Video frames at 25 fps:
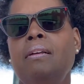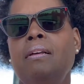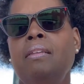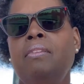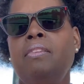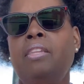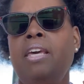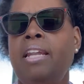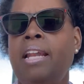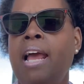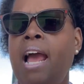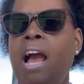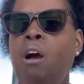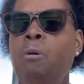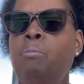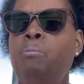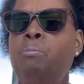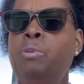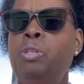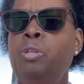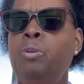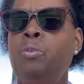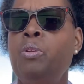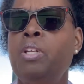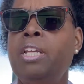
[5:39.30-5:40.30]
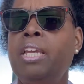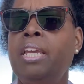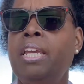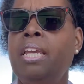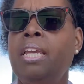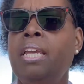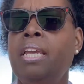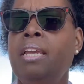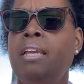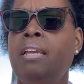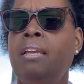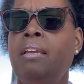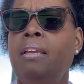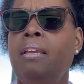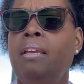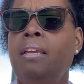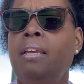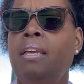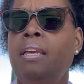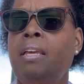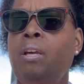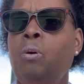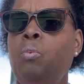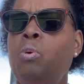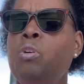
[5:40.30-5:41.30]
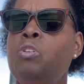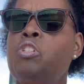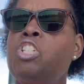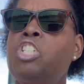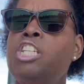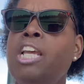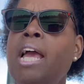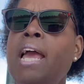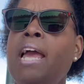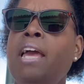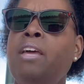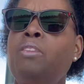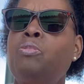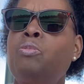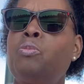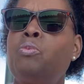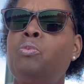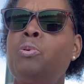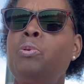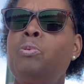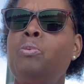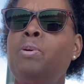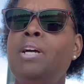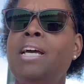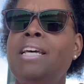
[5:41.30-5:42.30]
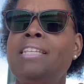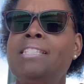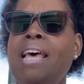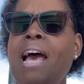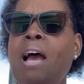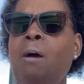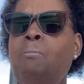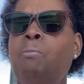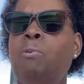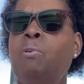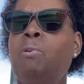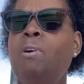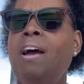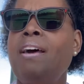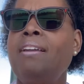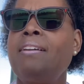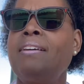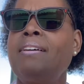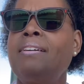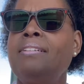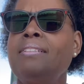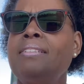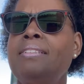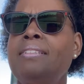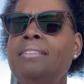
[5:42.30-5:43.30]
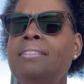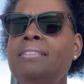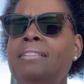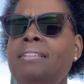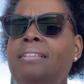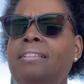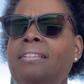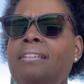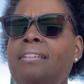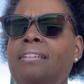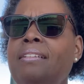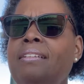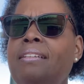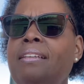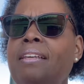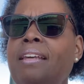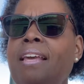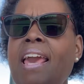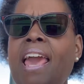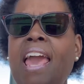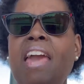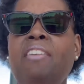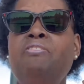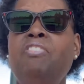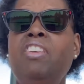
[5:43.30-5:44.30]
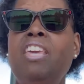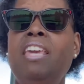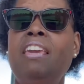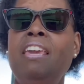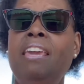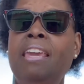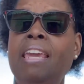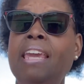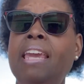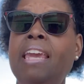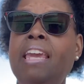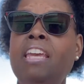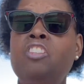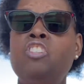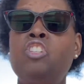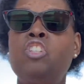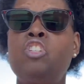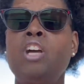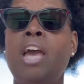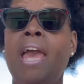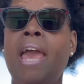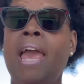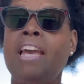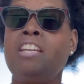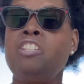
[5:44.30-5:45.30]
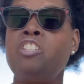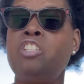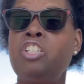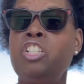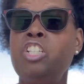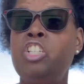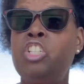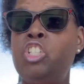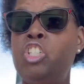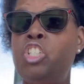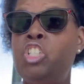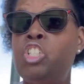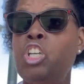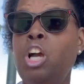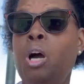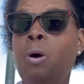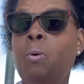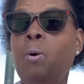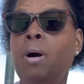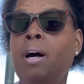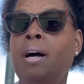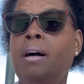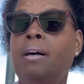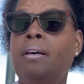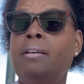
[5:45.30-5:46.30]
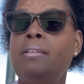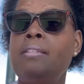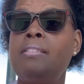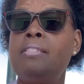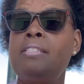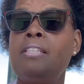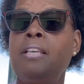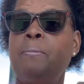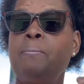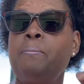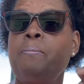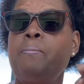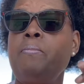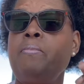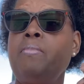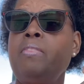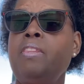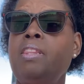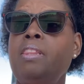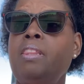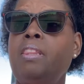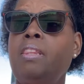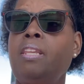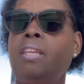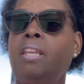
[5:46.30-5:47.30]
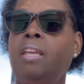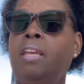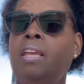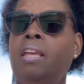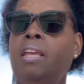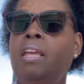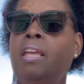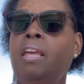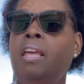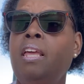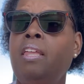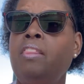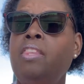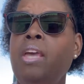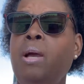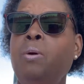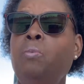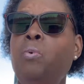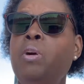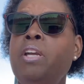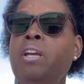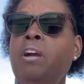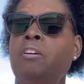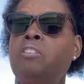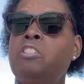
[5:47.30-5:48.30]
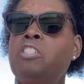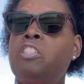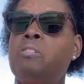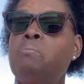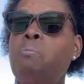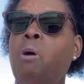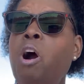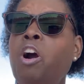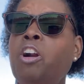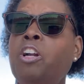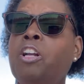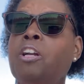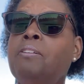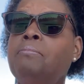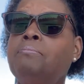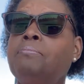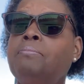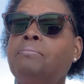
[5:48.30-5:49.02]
that our beauty will shine through as our product at the end, to actually show us that we are smarter,